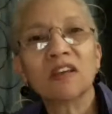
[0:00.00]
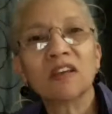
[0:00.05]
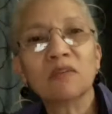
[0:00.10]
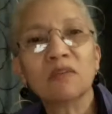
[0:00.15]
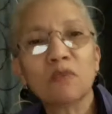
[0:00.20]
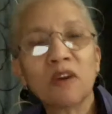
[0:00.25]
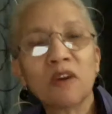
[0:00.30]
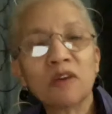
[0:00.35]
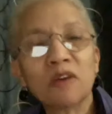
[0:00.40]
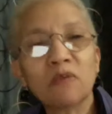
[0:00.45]

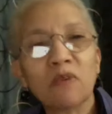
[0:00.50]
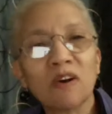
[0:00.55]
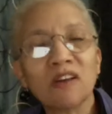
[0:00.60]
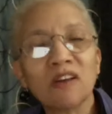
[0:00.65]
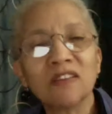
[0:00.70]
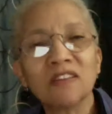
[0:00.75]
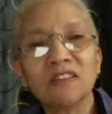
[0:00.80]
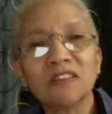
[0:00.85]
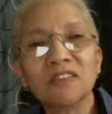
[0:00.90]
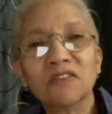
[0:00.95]
what
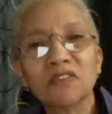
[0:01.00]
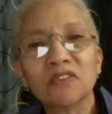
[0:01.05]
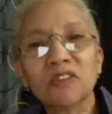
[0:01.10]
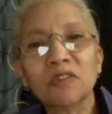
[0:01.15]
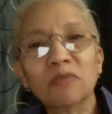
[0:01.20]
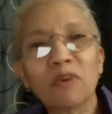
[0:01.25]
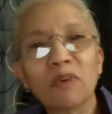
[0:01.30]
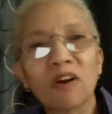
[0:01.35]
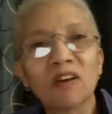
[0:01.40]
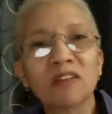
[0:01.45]
was his
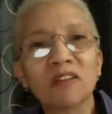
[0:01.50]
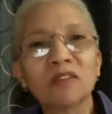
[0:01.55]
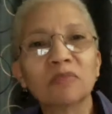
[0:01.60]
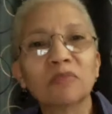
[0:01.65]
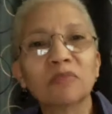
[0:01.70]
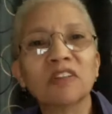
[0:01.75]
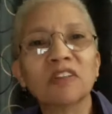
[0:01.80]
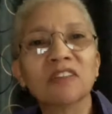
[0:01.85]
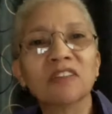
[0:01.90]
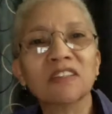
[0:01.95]
response?
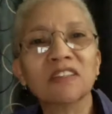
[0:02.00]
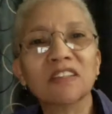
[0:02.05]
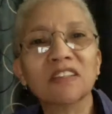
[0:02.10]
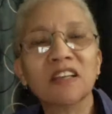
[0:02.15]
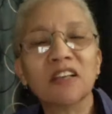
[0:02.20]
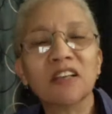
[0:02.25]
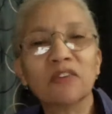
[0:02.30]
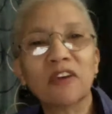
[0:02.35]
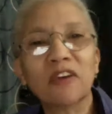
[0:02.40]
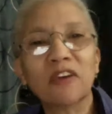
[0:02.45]
Because he
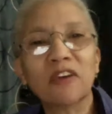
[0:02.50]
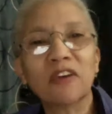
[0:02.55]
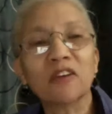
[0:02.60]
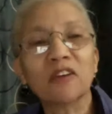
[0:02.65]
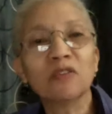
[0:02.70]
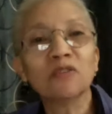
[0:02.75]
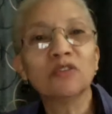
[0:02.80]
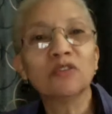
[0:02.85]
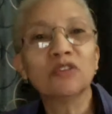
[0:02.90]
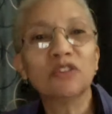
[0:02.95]
said, if I
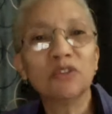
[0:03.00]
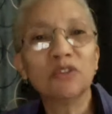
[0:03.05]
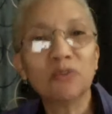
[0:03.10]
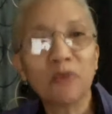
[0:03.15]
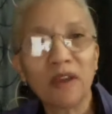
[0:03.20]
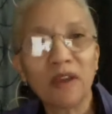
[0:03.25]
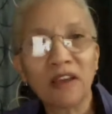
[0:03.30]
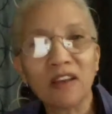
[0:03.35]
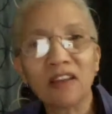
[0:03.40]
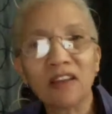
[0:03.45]
don't do
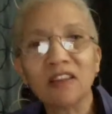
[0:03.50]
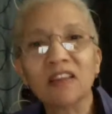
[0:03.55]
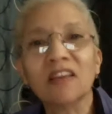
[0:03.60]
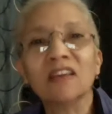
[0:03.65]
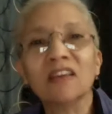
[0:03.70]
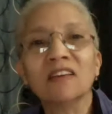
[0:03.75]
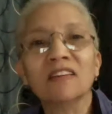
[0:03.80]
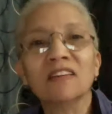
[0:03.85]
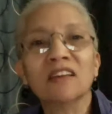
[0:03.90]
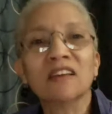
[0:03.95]

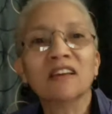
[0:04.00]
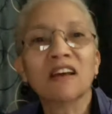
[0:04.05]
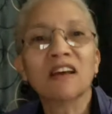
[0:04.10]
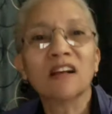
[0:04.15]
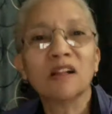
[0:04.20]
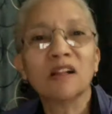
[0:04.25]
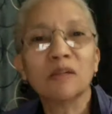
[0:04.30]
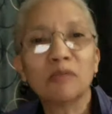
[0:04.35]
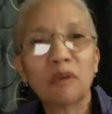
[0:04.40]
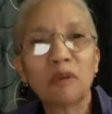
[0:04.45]
anything, then
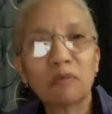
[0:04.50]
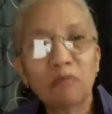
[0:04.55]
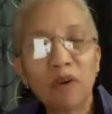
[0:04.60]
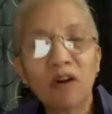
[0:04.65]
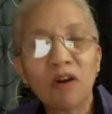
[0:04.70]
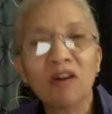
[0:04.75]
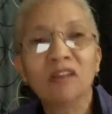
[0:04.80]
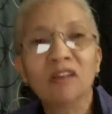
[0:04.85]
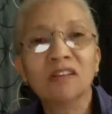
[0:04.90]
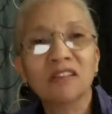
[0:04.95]
I'll be
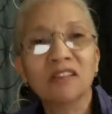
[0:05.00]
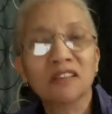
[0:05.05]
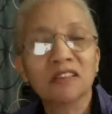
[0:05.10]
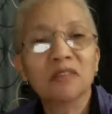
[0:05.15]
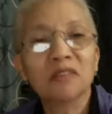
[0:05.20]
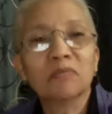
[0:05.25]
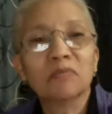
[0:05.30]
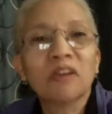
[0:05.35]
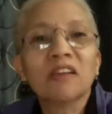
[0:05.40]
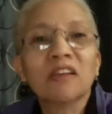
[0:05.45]

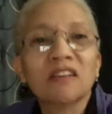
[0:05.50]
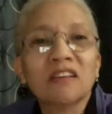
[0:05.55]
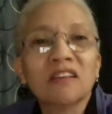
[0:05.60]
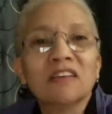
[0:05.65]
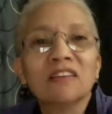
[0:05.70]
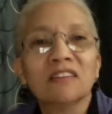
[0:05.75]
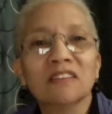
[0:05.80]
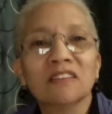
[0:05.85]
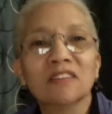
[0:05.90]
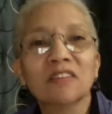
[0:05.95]
participating
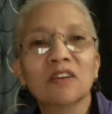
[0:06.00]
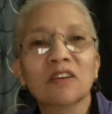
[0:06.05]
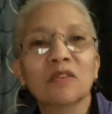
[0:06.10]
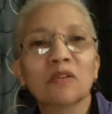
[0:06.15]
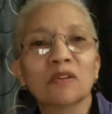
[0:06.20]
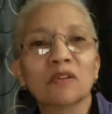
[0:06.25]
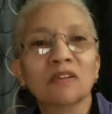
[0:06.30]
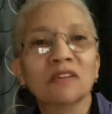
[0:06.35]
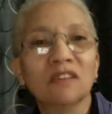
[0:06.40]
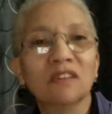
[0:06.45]
in this
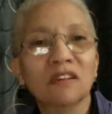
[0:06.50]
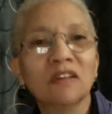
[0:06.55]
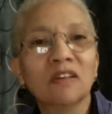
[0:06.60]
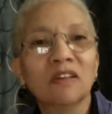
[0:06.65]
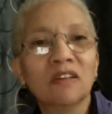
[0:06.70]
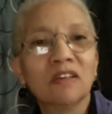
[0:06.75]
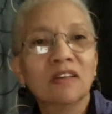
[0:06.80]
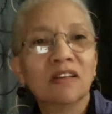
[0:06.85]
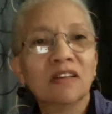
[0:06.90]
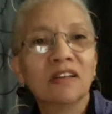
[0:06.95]
whole
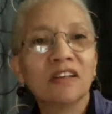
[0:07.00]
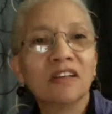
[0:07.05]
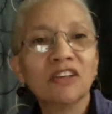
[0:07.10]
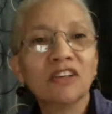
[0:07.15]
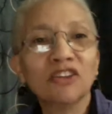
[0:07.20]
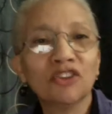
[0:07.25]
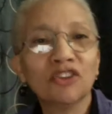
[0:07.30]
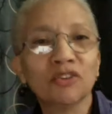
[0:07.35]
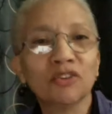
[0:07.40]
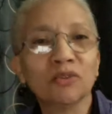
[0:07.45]
issue.